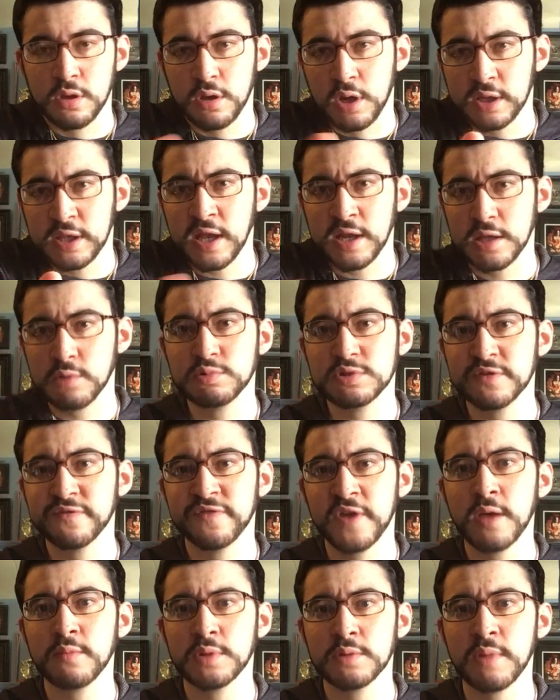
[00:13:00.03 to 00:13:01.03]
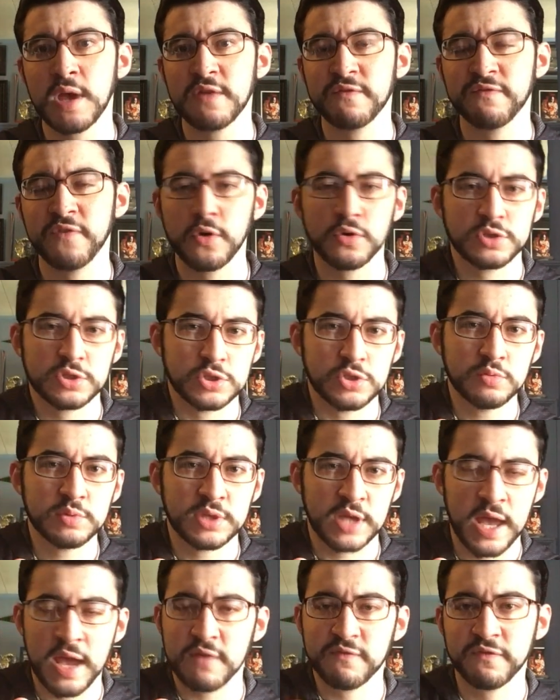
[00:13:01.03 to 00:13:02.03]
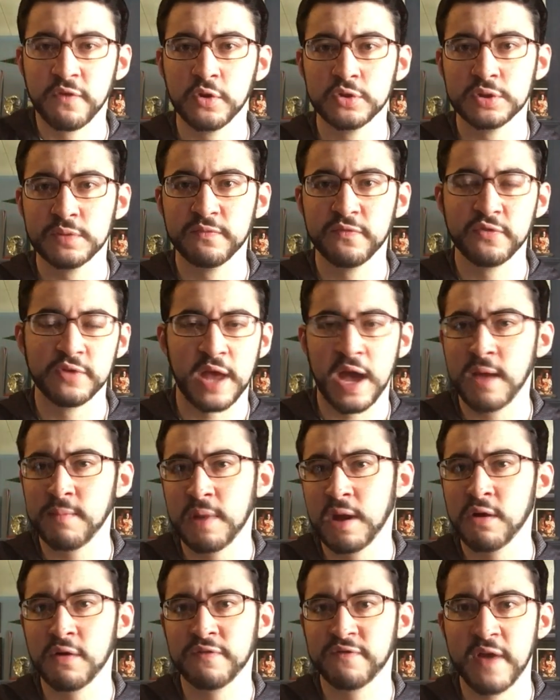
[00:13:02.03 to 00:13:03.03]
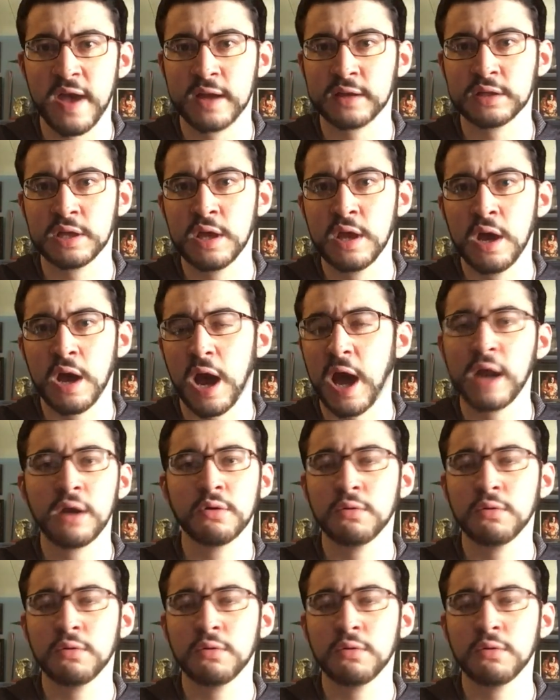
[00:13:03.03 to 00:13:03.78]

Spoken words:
Again, he was a family man first. You can't fault him for that. Matter of fact, I